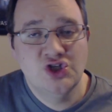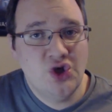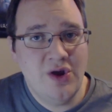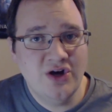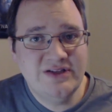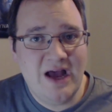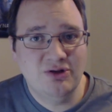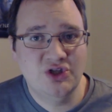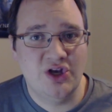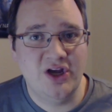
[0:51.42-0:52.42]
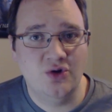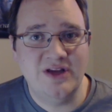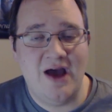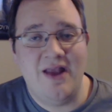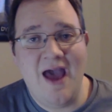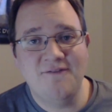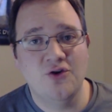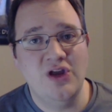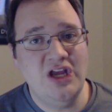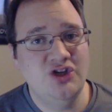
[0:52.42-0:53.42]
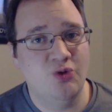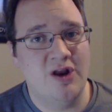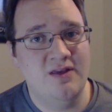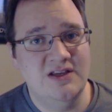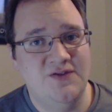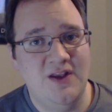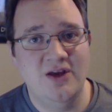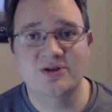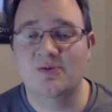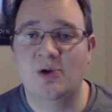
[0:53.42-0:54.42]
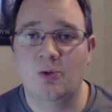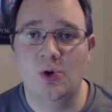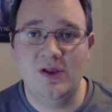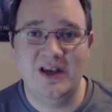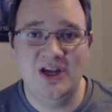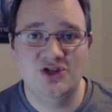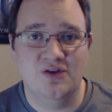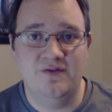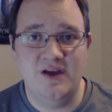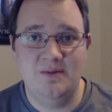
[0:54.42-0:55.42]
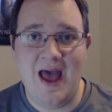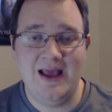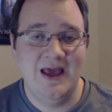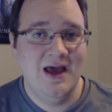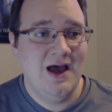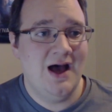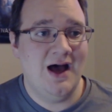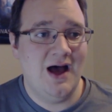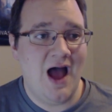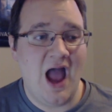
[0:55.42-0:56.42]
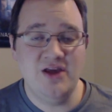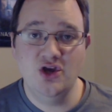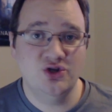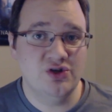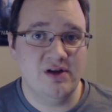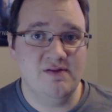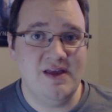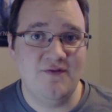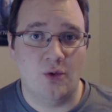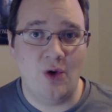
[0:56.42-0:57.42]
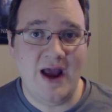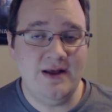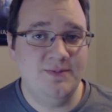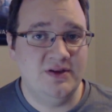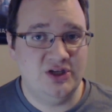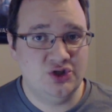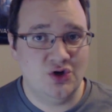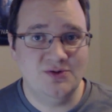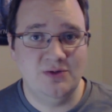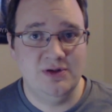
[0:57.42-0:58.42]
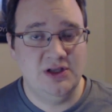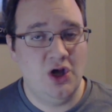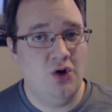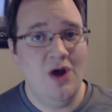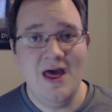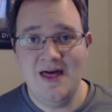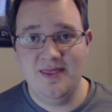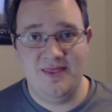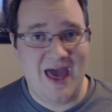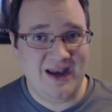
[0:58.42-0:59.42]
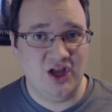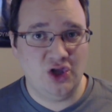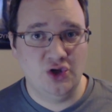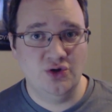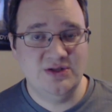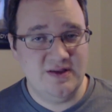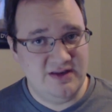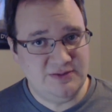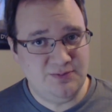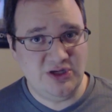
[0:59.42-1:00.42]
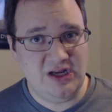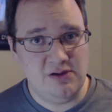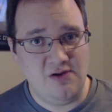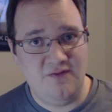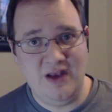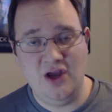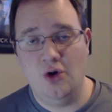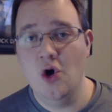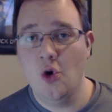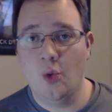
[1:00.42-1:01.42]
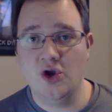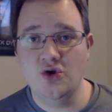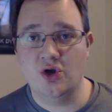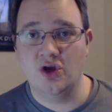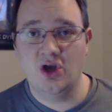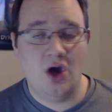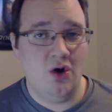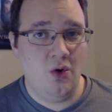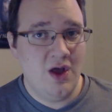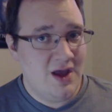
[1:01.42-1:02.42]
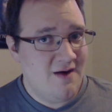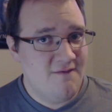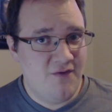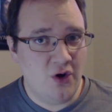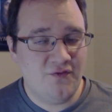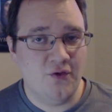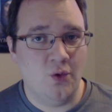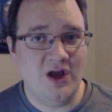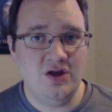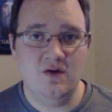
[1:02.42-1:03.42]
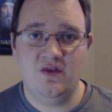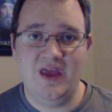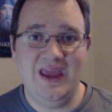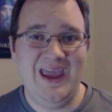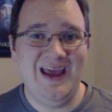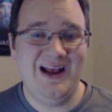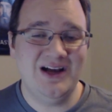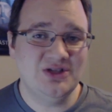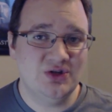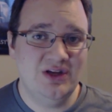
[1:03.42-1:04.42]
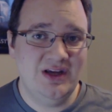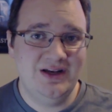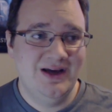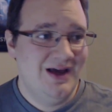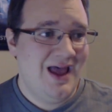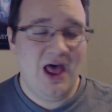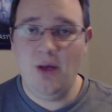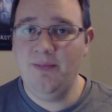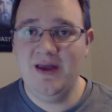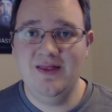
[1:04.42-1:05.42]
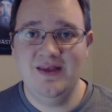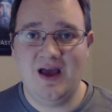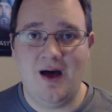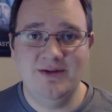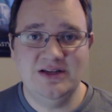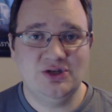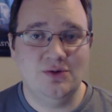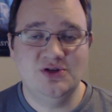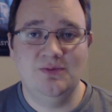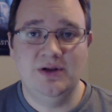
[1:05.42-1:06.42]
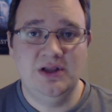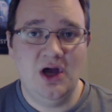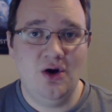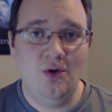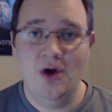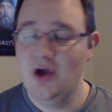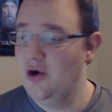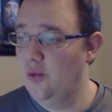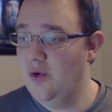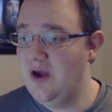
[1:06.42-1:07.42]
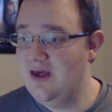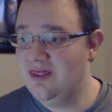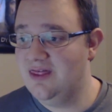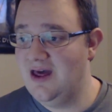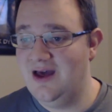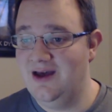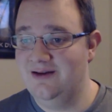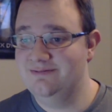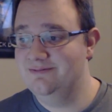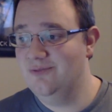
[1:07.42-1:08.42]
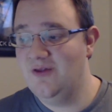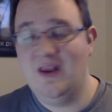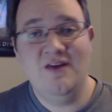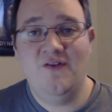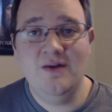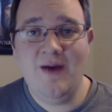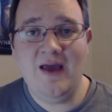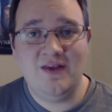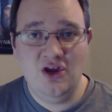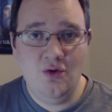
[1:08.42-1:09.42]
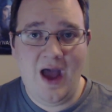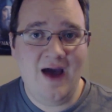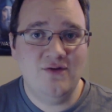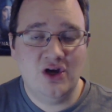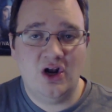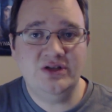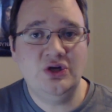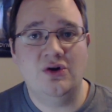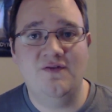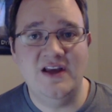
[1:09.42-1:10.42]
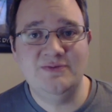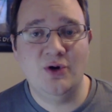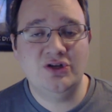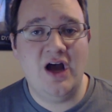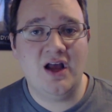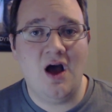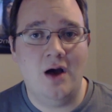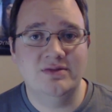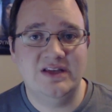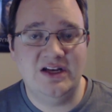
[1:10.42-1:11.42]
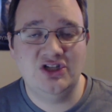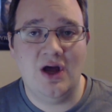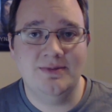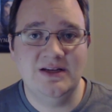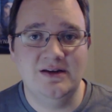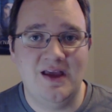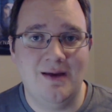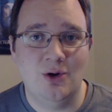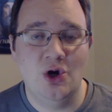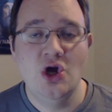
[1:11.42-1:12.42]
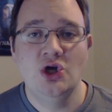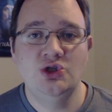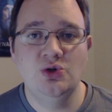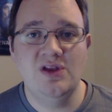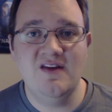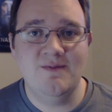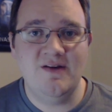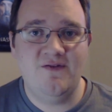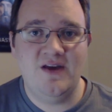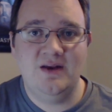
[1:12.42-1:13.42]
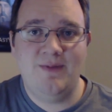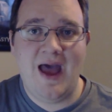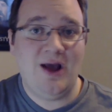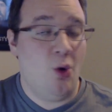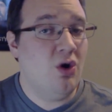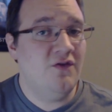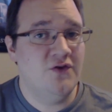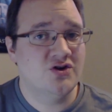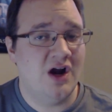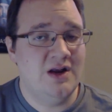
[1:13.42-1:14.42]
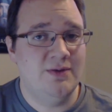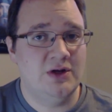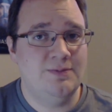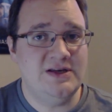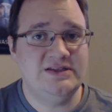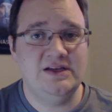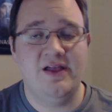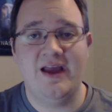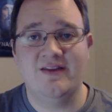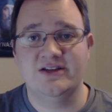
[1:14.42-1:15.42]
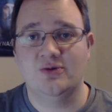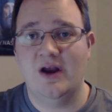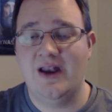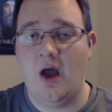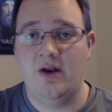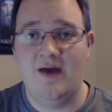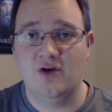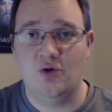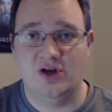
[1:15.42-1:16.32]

So here's how it's going to go down. After each one of these videos, I'm going to really need your feedback. Uh, I usually leave a write-up in the description below that includes particular video where you can go vote for what you think. And I also need help in the comment description below with uh, with any feedback that you have. You can also go to facebook.com slash top 10 gamer to leave me feedback or if you're trying to build a PC like this right now and have a